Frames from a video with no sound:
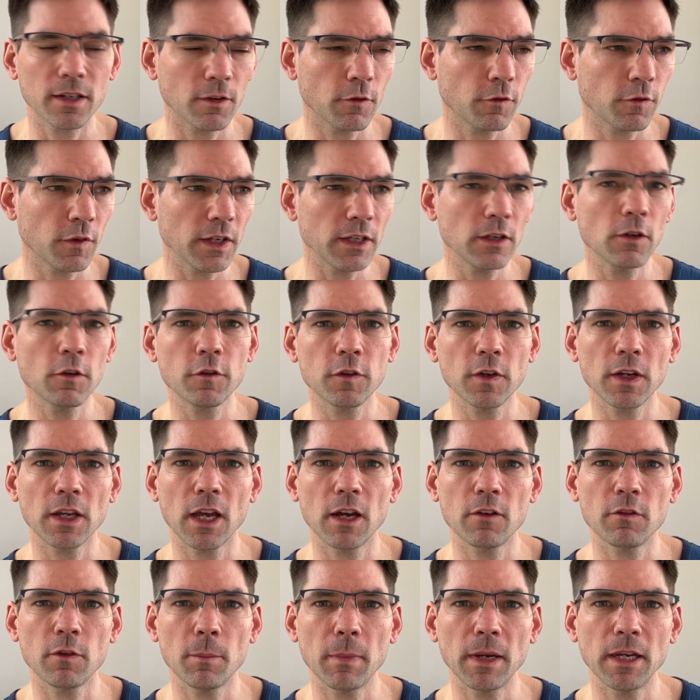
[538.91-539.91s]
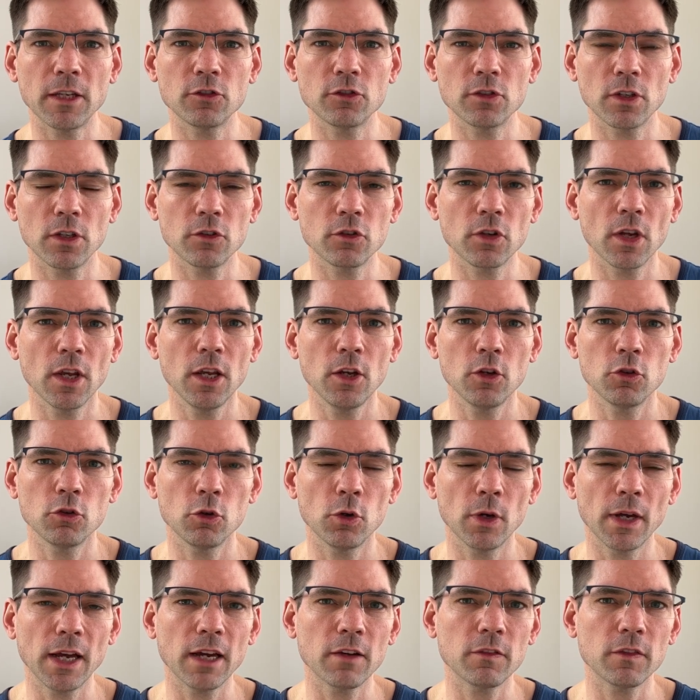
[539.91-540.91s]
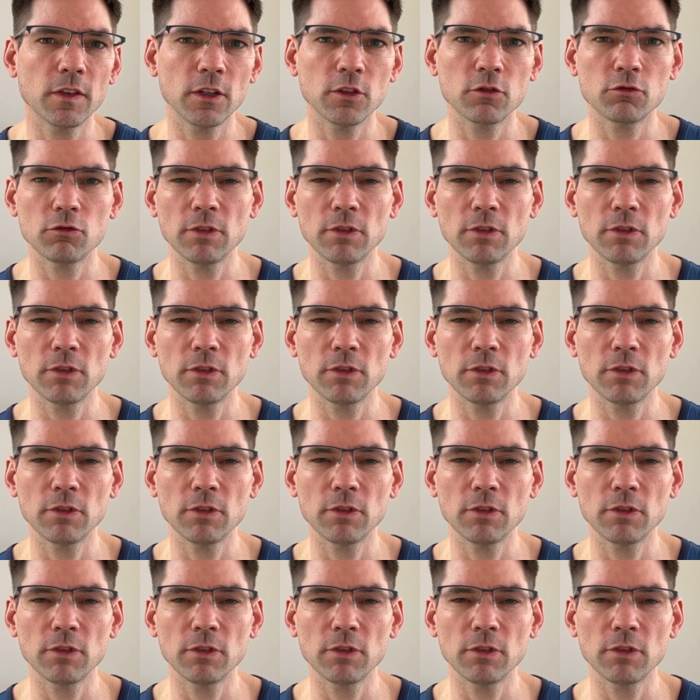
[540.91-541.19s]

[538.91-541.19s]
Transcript: The final thing I haven't mentioned, you have these